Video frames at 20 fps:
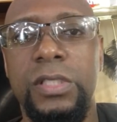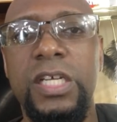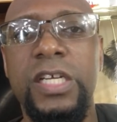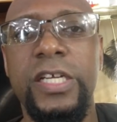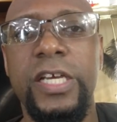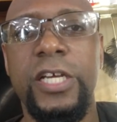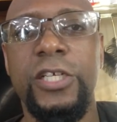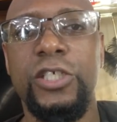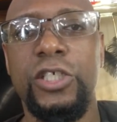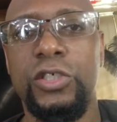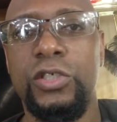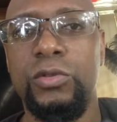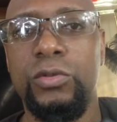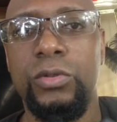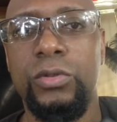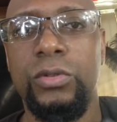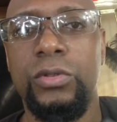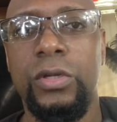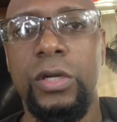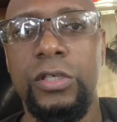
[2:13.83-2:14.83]
teenagers
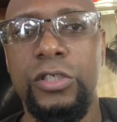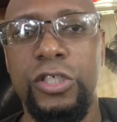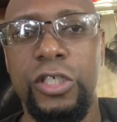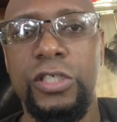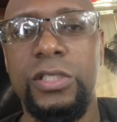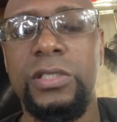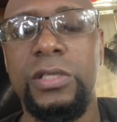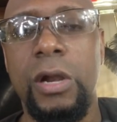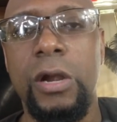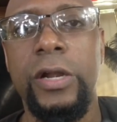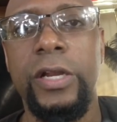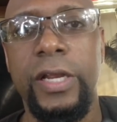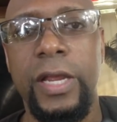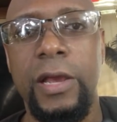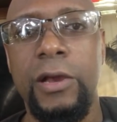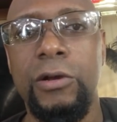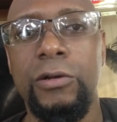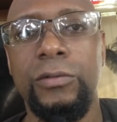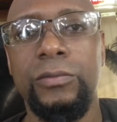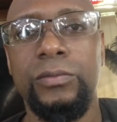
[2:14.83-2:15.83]
are just
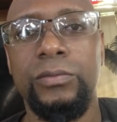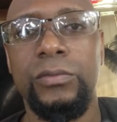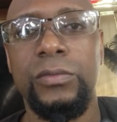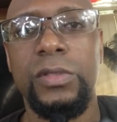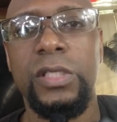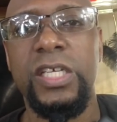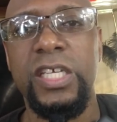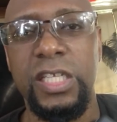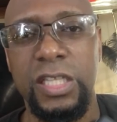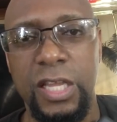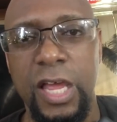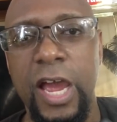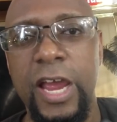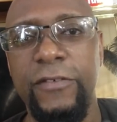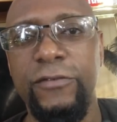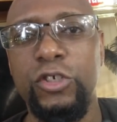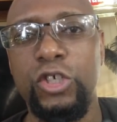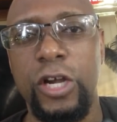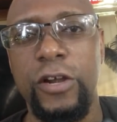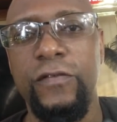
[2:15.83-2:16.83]
starting out in
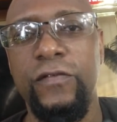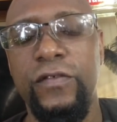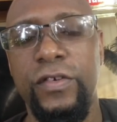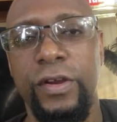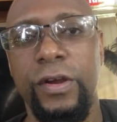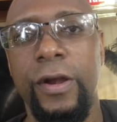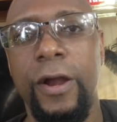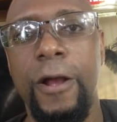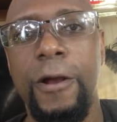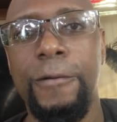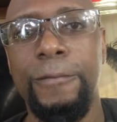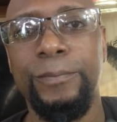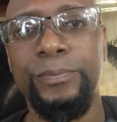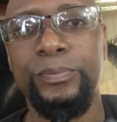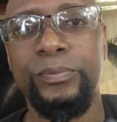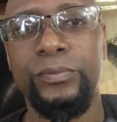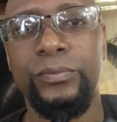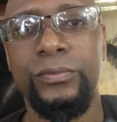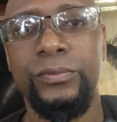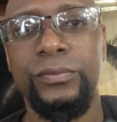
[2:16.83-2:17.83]
life trying to figure out
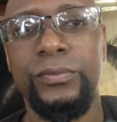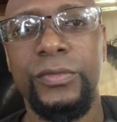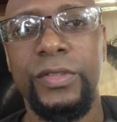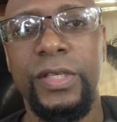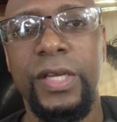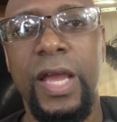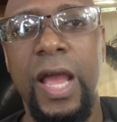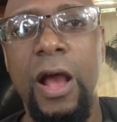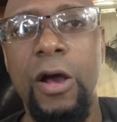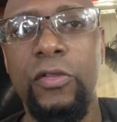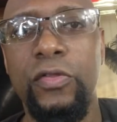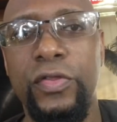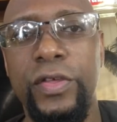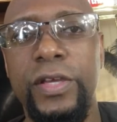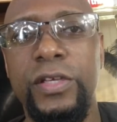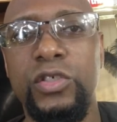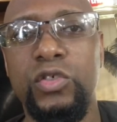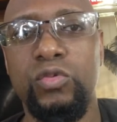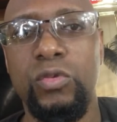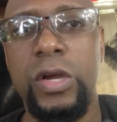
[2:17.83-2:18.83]
how
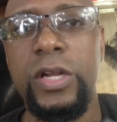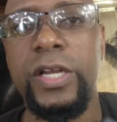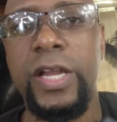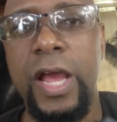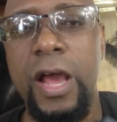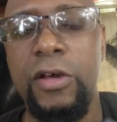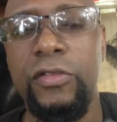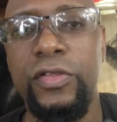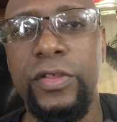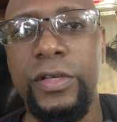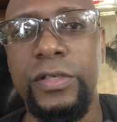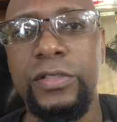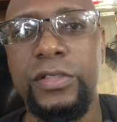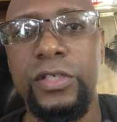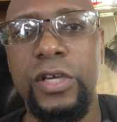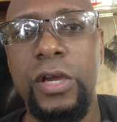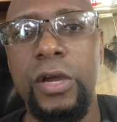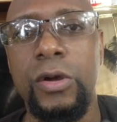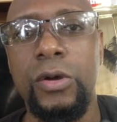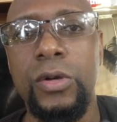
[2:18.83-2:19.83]
things run and how
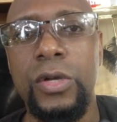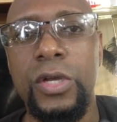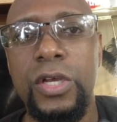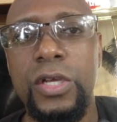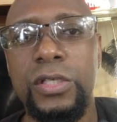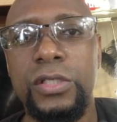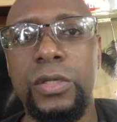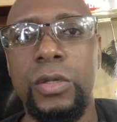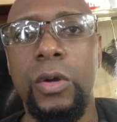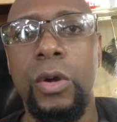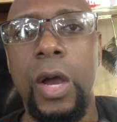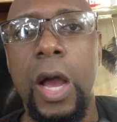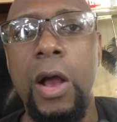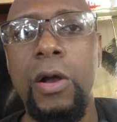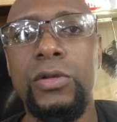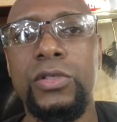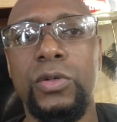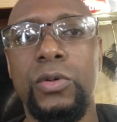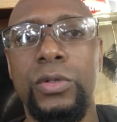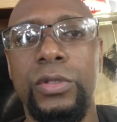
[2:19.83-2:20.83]
things go. So
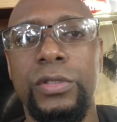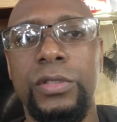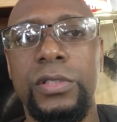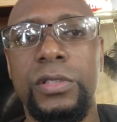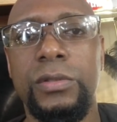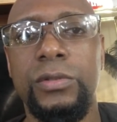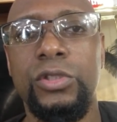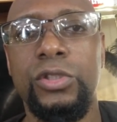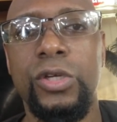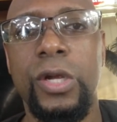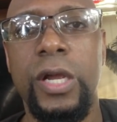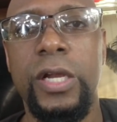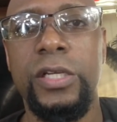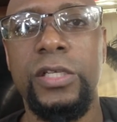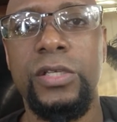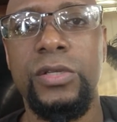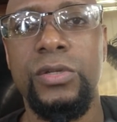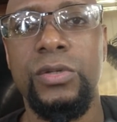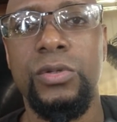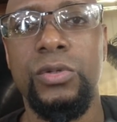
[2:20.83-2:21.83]
I was always
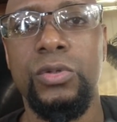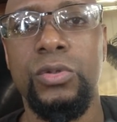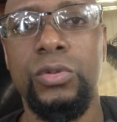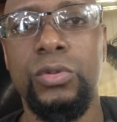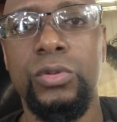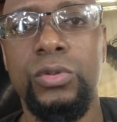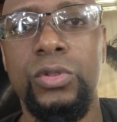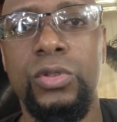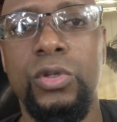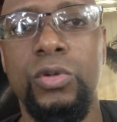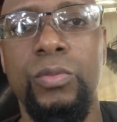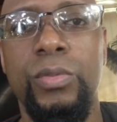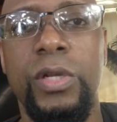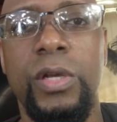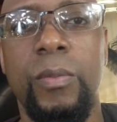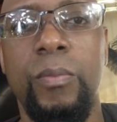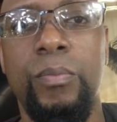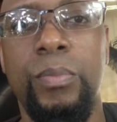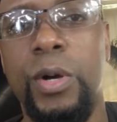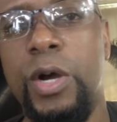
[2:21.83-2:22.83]
trying to, to
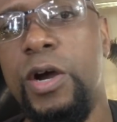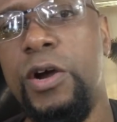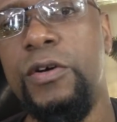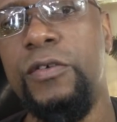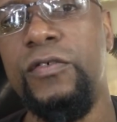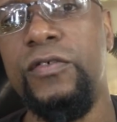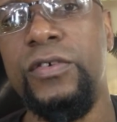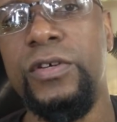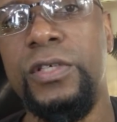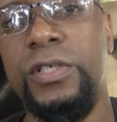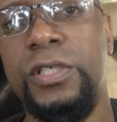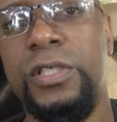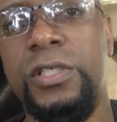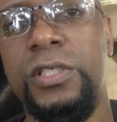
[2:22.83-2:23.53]
be above,